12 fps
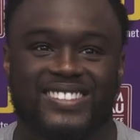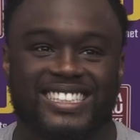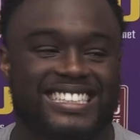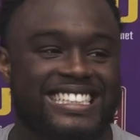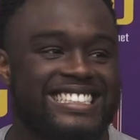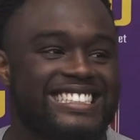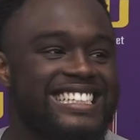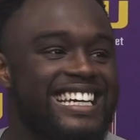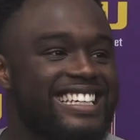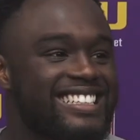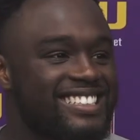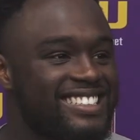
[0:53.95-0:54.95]

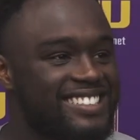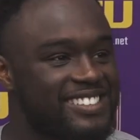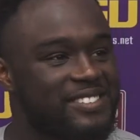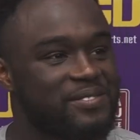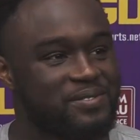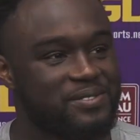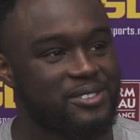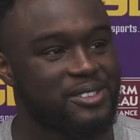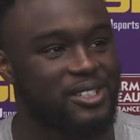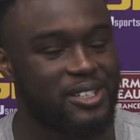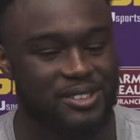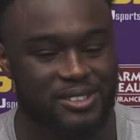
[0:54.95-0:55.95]
entertaining,
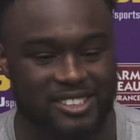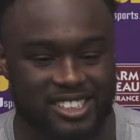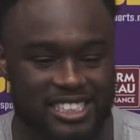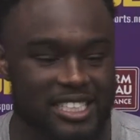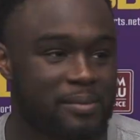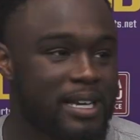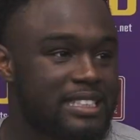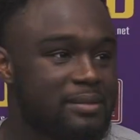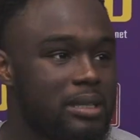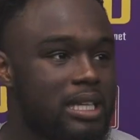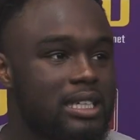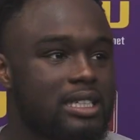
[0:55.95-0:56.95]
you know, just him as a
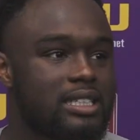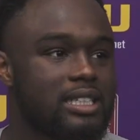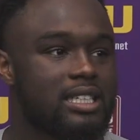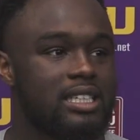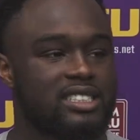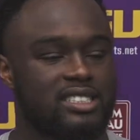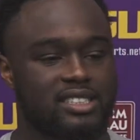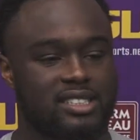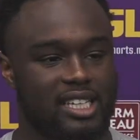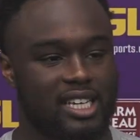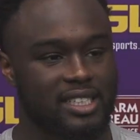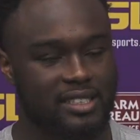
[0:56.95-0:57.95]
player and then
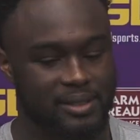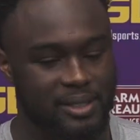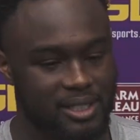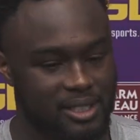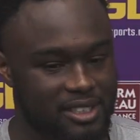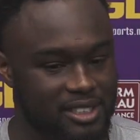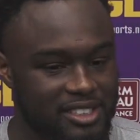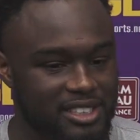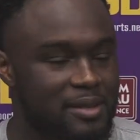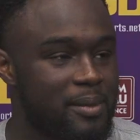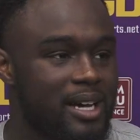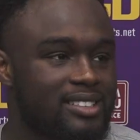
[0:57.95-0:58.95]
just like
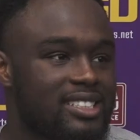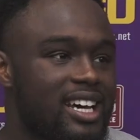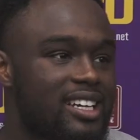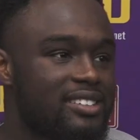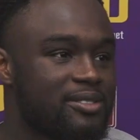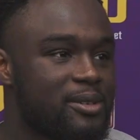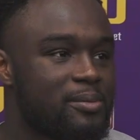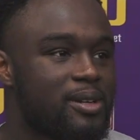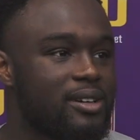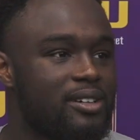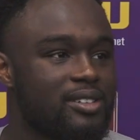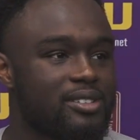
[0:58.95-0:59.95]
him outside of
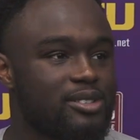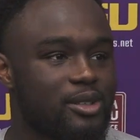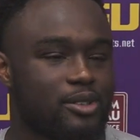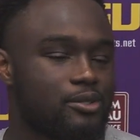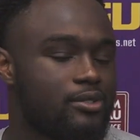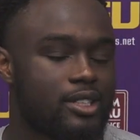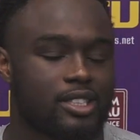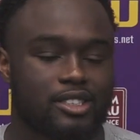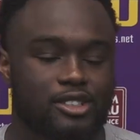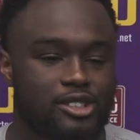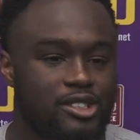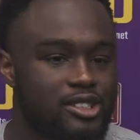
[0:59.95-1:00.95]
football, you know, funny
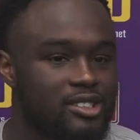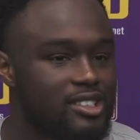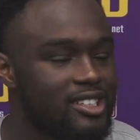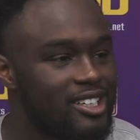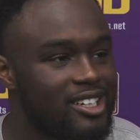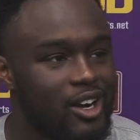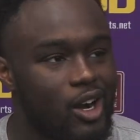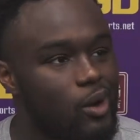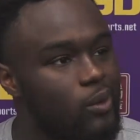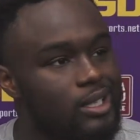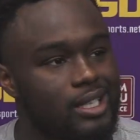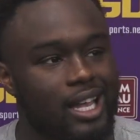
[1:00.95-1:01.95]
dude,
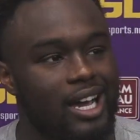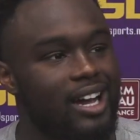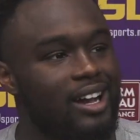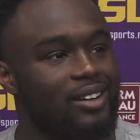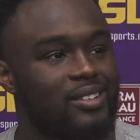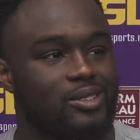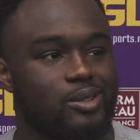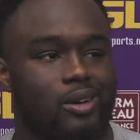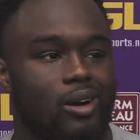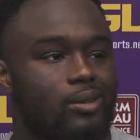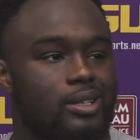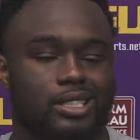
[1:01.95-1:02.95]
always loud. You
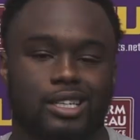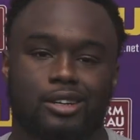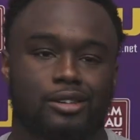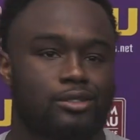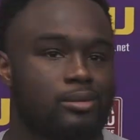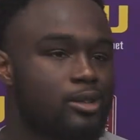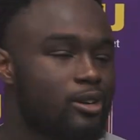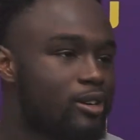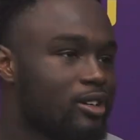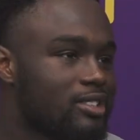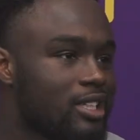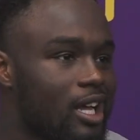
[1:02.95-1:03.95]
always hear him from across the